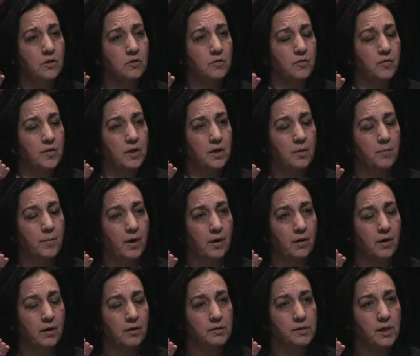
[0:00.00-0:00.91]
you think
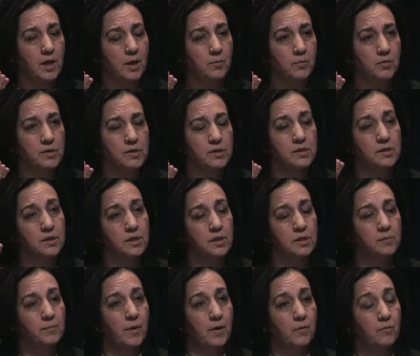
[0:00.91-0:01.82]
about Alzheimer's
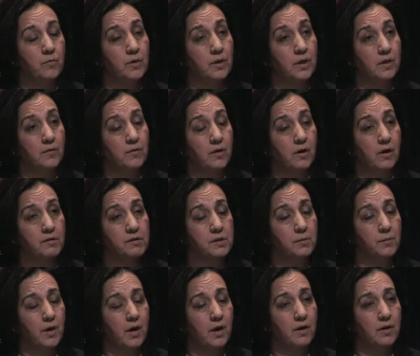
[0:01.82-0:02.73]
disease, but really there are
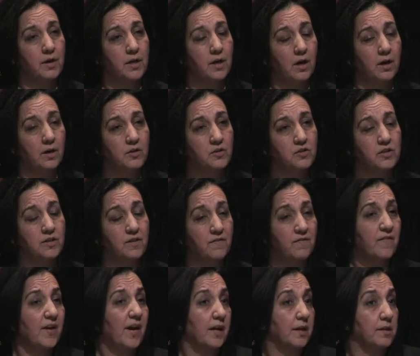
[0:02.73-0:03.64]
some cardiology
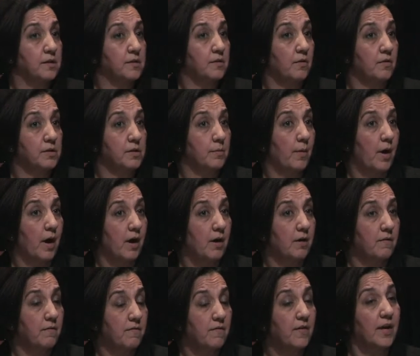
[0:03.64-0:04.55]
effects. There are some heart
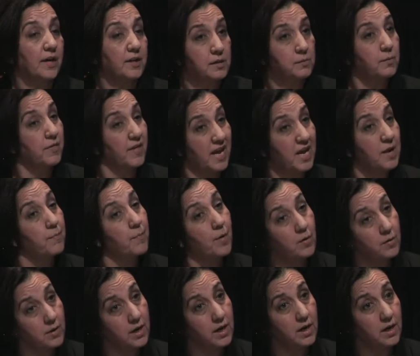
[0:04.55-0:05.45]
effects with
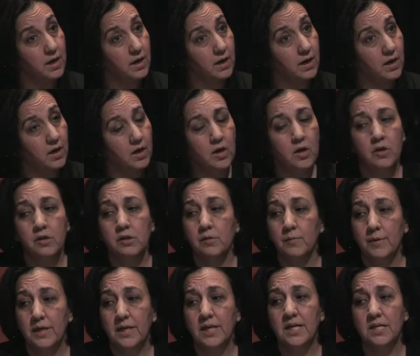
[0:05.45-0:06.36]
ApoE. So
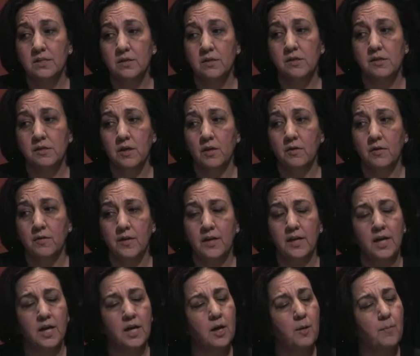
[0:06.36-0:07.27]
we need to start
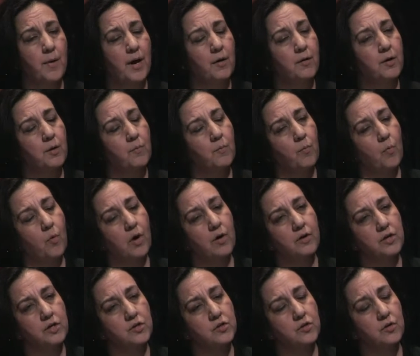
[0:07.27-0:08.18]
thinking about it more
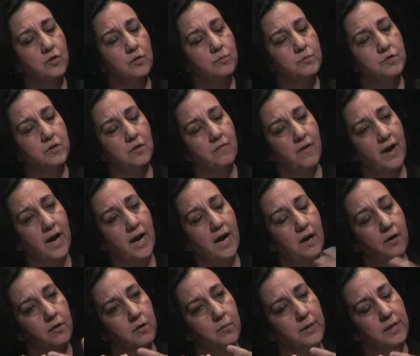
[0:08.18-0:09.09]
in terms of
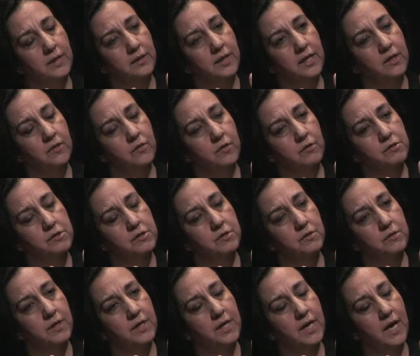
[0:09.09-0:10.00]
how do we link those
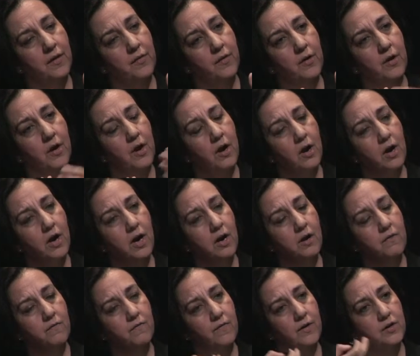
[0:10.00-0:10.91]
two together,
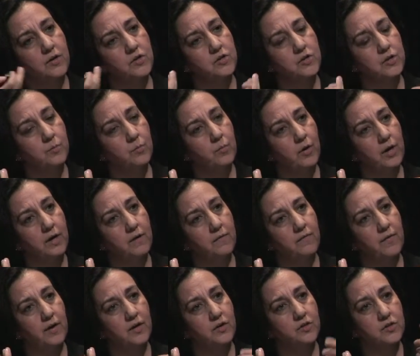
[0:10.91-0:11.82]
heart function, brain
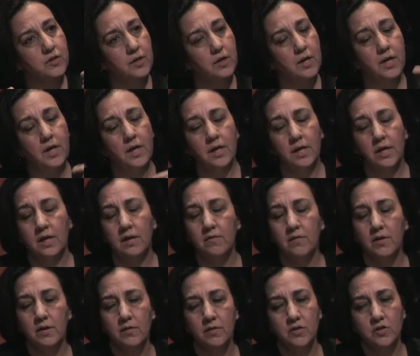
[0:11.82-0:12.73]
function,
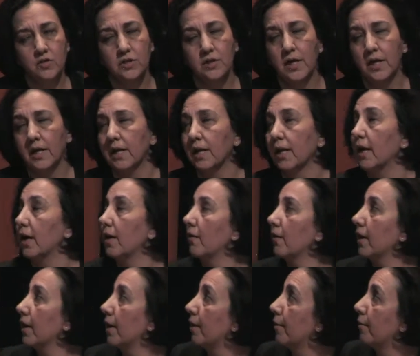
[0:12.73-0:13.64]
even in the genetic
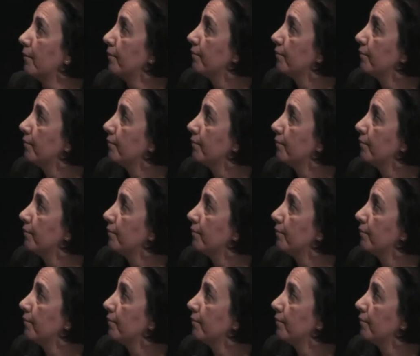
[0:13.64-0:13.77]
area.